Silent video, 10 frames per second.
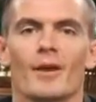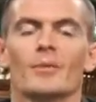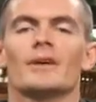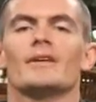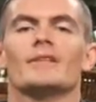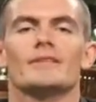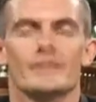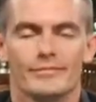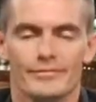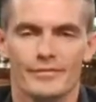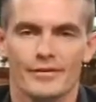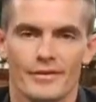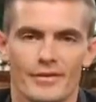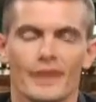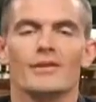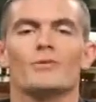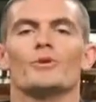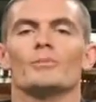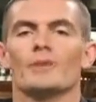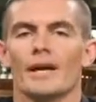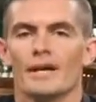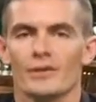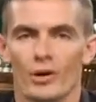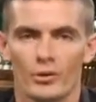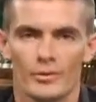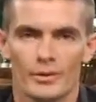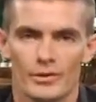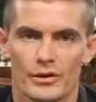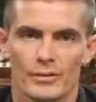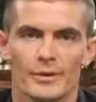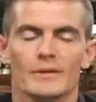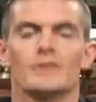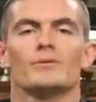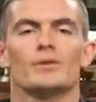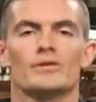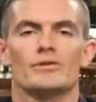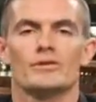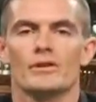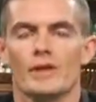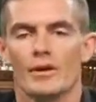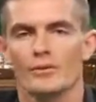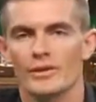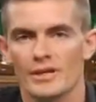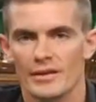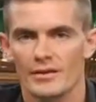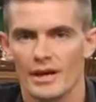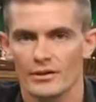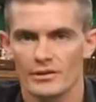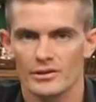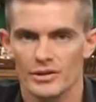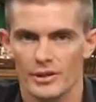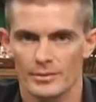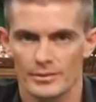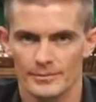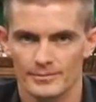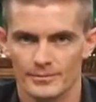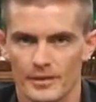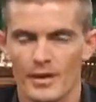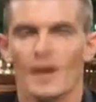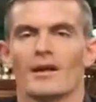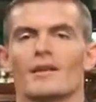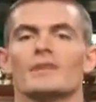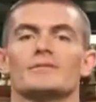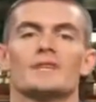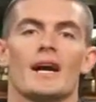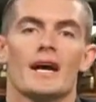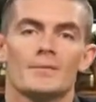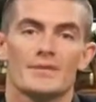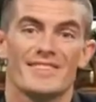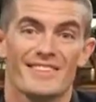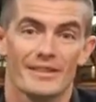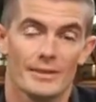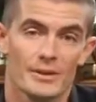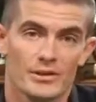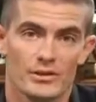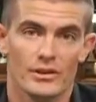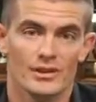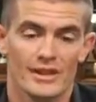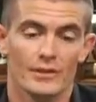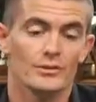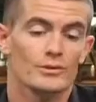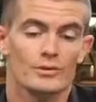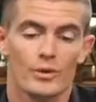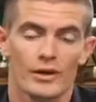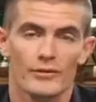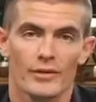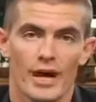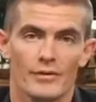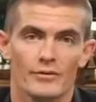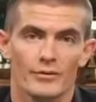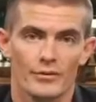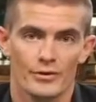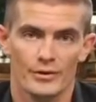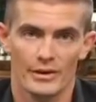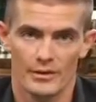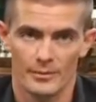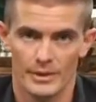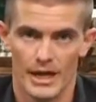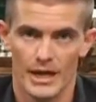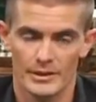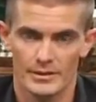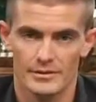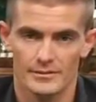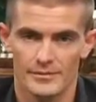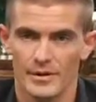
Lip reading: I'm going to think that we're playing a no-limit tournament in which you start out with 10,000 in chips. A lot of times the limit started out 25 and 50 in the blinds.